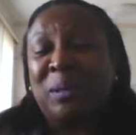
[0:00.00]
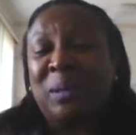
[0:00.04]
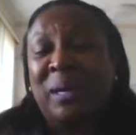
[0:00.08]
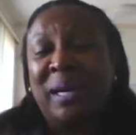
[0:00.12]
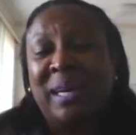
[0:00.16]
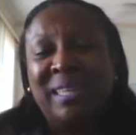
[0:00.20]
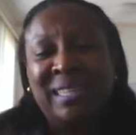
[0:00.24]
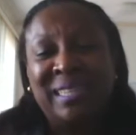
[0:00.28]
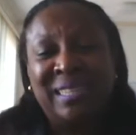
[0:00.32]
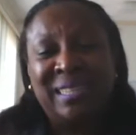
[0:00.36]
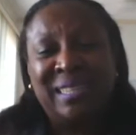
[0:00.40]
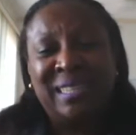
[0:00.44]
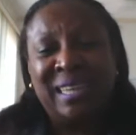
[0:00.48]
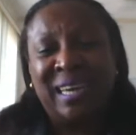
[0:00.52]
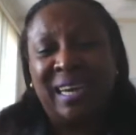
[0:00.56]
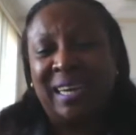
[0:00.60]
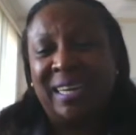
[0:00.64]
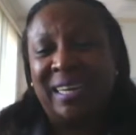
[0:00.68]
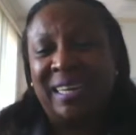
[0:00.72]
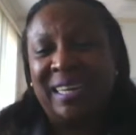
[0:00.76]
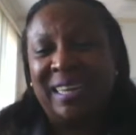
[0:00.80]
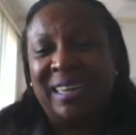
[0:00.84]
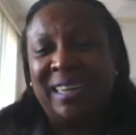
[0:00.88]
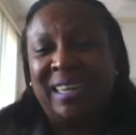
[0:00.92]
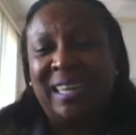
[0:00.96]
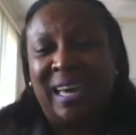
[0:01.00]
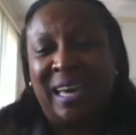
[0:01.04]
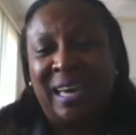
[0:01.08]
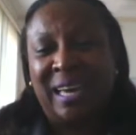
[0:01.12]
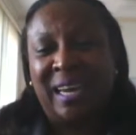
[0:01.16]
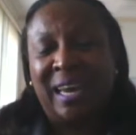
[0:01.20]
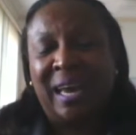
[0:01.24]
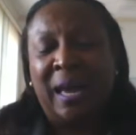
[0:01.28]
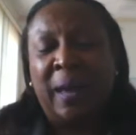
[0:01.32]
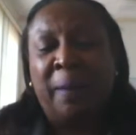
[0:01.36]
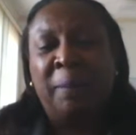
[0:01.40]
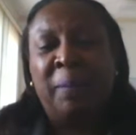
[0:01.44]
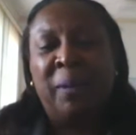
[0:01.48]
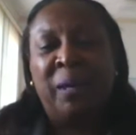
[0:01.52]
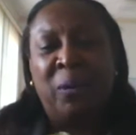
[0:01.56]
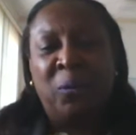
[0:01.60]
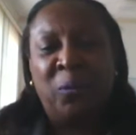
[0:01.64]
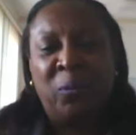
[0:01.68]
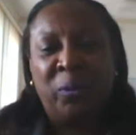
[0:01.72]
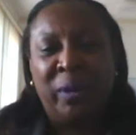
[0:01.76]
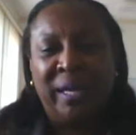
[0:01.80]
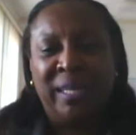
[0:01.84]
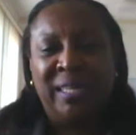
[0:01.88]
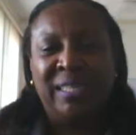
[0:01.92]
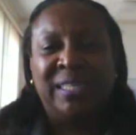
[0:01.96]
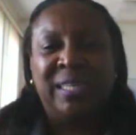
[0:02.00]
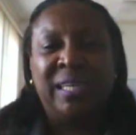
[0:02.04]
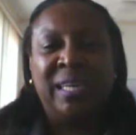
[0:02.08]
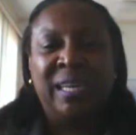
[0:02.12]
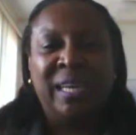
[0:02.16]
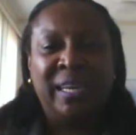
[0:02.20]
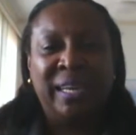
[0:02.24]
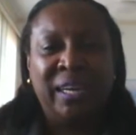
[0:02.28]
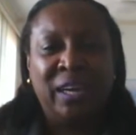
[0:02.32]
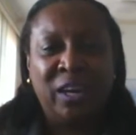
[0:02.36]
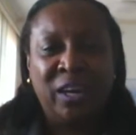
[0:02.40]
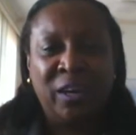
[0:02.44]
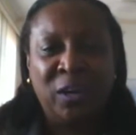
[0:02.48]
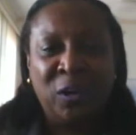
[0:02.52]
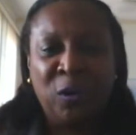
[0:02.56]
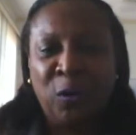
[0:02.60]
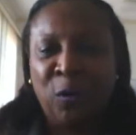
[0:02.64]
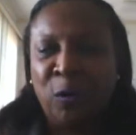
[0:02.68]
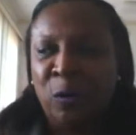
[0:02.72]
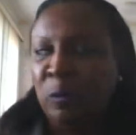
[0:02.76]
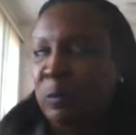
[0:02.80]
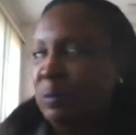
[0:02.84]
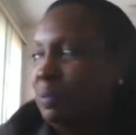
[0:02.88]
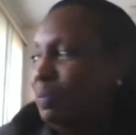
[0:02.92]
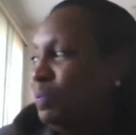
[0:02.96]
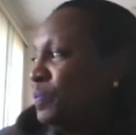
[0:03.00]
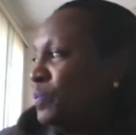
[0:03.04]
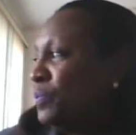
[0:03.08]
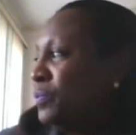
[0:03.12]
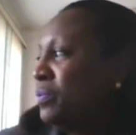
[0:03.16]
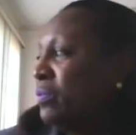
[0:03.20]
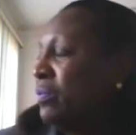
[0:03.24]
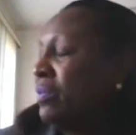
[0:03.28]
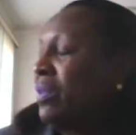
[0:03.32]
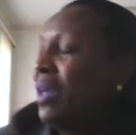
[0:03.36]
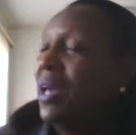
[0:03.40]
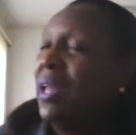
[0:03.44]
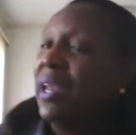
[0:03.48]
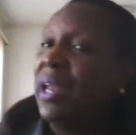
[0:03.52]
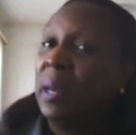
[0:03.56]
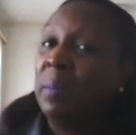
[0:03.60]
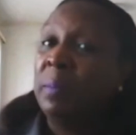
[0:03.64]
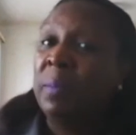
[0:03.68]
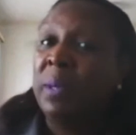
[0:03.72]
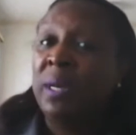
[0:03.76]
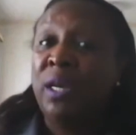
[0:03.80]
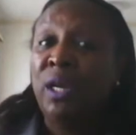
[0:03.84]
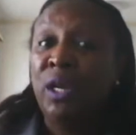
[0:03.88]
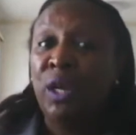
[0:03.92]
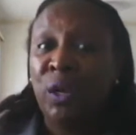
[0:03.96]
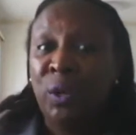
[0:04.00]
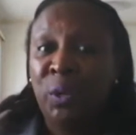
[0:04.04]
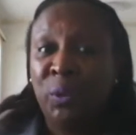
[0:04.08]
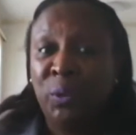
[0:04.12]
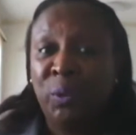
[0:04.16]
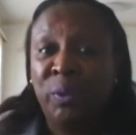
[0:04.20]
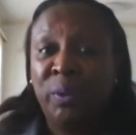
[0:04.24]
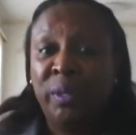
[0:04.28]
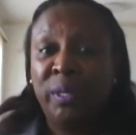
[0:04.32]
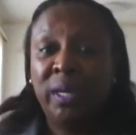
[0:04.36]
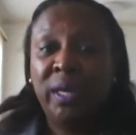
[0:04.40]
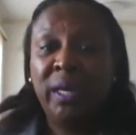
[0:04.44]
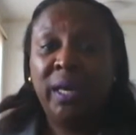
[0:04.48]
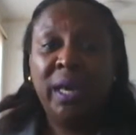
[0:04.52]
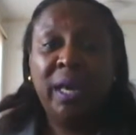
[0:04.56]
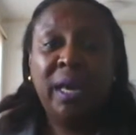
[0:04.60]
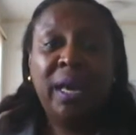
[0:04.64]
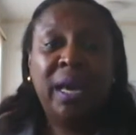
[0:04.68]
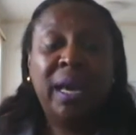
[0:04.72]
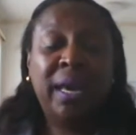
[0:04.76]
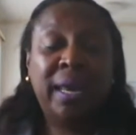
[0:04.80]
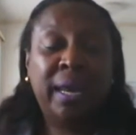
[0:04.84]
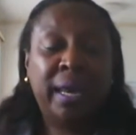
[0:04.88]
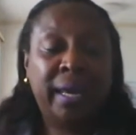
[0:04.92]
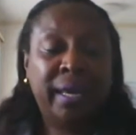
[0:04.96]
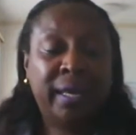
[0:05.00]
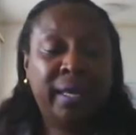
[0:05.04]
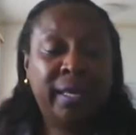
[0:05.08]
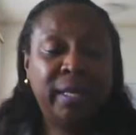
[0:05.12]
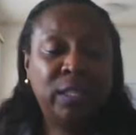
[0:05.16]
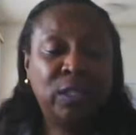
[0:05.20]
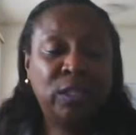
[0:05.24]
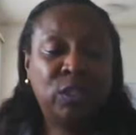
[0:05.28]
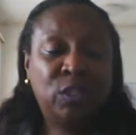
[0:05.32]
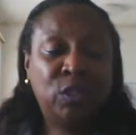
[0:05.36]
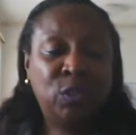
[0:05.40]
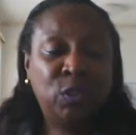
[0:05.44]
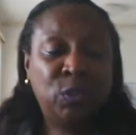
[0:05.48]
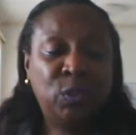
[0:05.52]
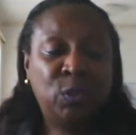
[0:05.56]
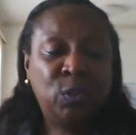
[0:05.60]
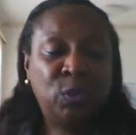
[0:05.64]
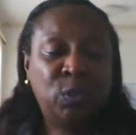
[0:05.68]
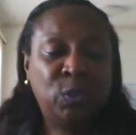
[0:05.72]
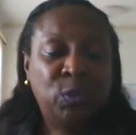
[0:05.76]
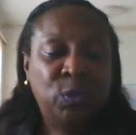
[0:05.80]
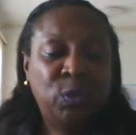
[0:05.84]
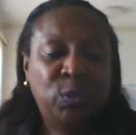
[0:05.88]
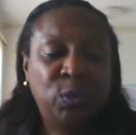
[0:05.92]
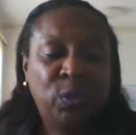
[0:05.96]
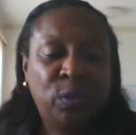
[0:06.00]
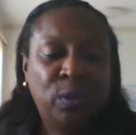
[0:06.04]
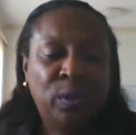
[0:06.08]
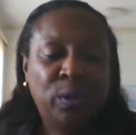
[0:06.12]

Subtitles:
I decided that I better wait until I got home and I'm alone and I can do